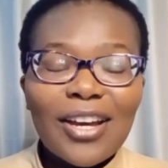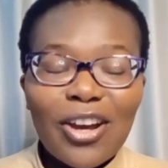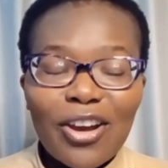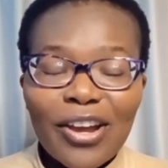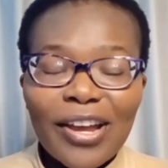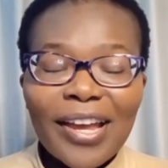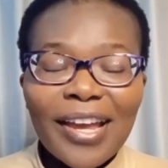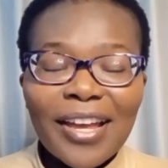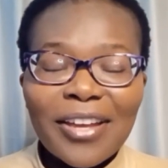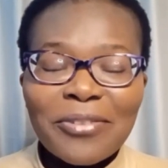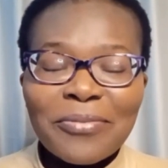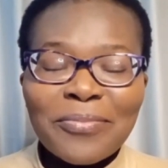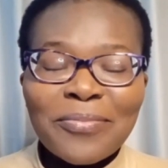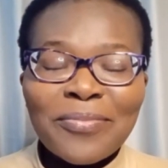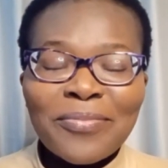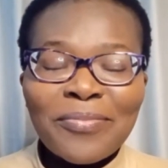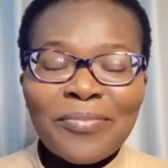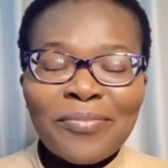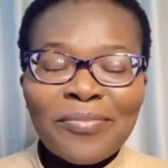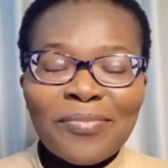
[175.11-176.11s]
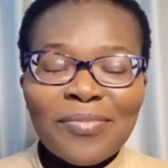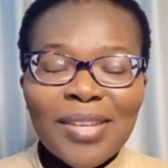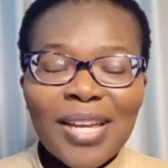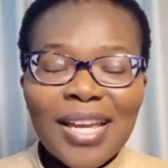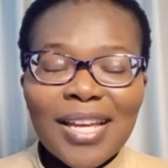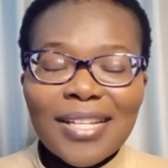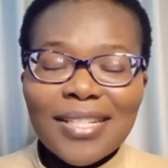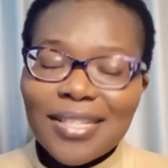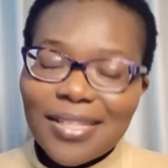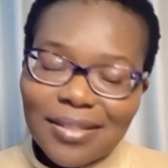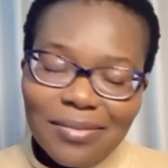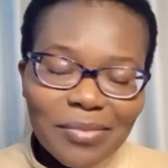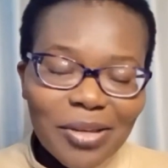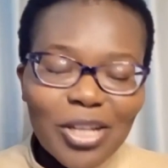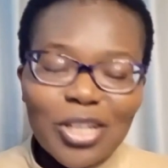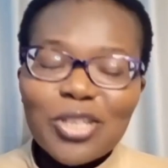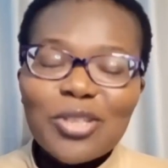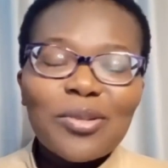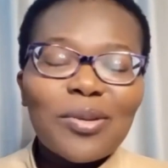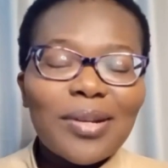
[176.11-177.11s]
Okay, just
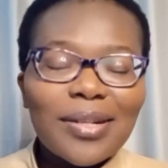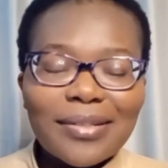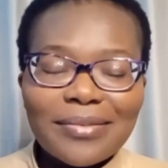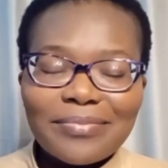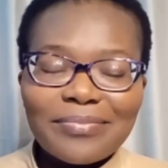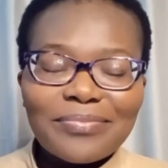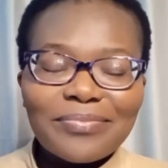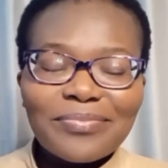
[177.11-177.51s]
make sure.